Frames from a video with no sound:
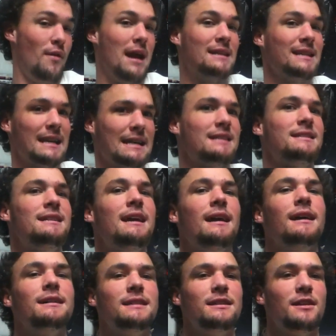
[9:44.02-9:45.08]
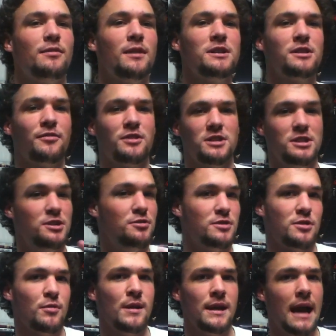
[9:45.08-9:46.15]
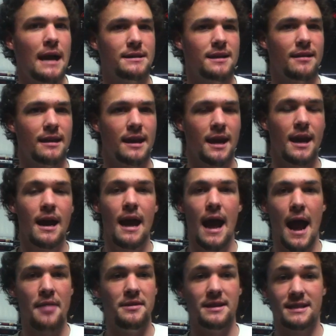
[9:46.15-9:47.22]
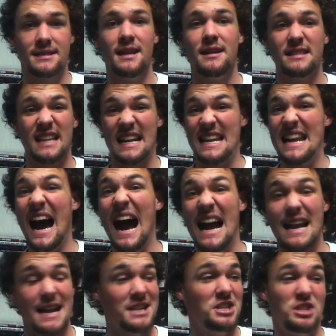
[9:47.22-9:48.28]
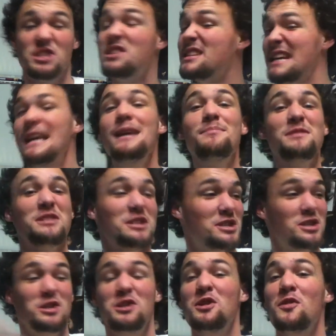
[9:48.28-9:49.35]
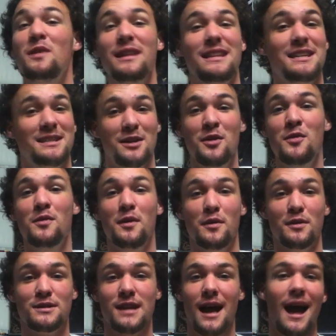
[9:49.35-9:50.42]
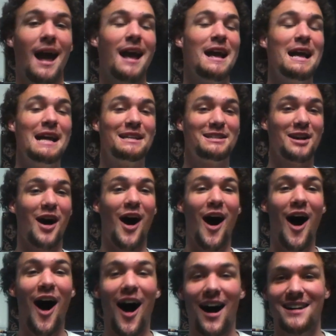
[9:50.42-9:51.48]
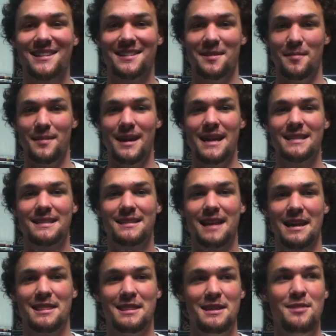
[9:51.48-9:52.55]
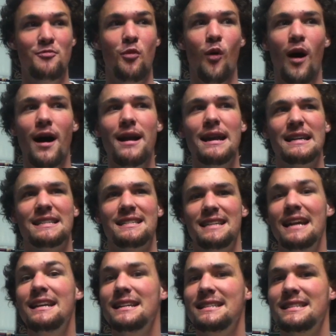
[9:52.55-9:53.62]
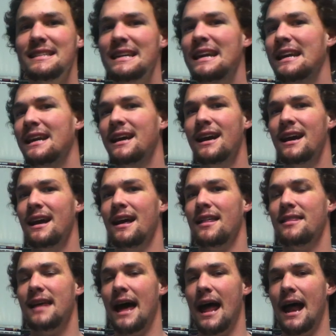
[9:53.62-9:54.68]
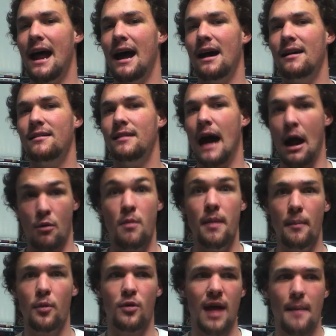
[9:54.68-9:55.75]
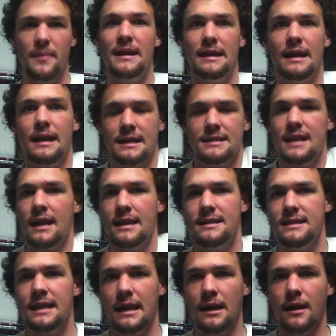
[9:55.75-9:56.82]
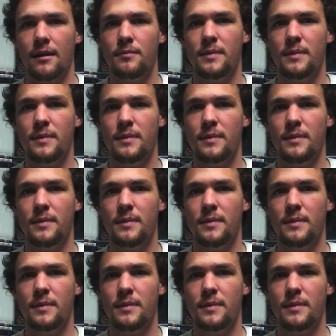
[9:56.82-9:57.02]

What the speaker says: It's like extended, because in the original version he shoots 3 guys, I think. And the extended it's like 9. It just keeps just shooting these Uruks. It's awesome. It's like the one extended scene that I remember that being an extended scene.